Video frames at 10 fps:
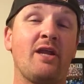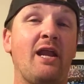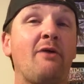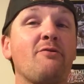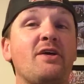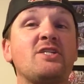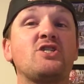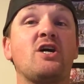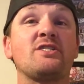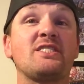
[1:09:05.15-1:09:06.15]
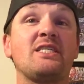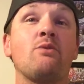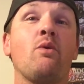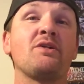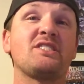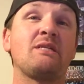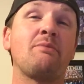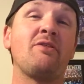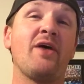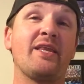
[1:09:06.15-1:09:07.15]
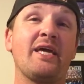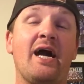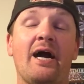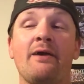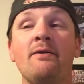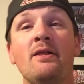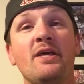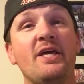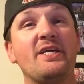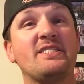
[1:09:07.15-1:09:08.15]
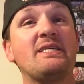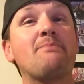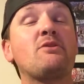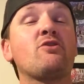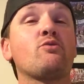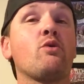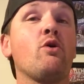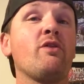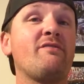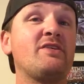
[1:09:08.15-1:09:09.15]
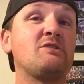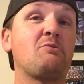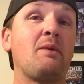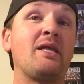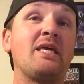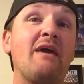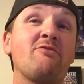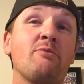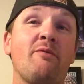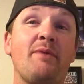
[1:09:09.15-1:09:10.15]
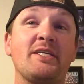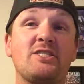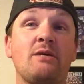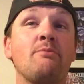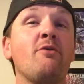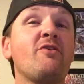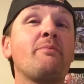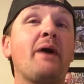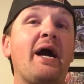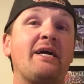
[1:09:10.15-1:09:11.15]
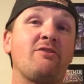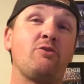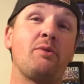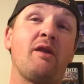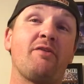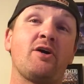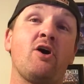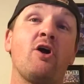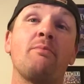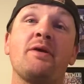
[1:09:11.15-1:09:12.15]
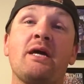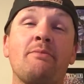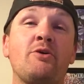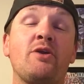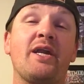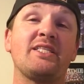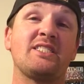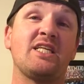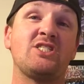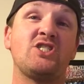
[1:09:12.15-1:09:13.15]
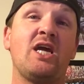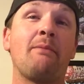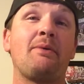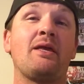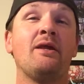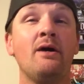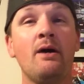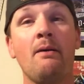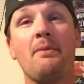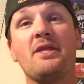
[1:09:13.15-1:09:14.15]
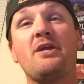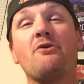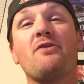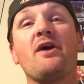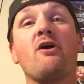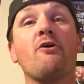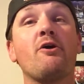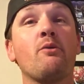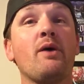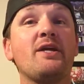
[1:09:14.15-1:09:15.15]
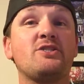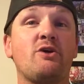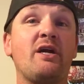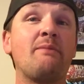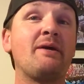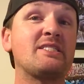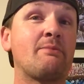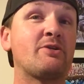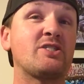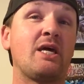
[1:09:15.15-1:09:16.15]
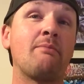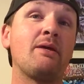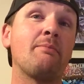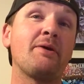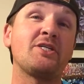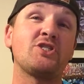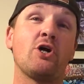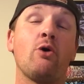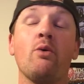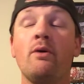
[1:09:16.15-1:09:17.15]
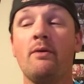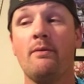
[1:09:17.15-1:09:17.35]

And I don't think John Cena wants to be that guy. He accepted the role that Vince McMahon gave him of basically moving back a little bit on the card, becoming United States champion. But here they are in a rut trying to make SummerSlam be a big show.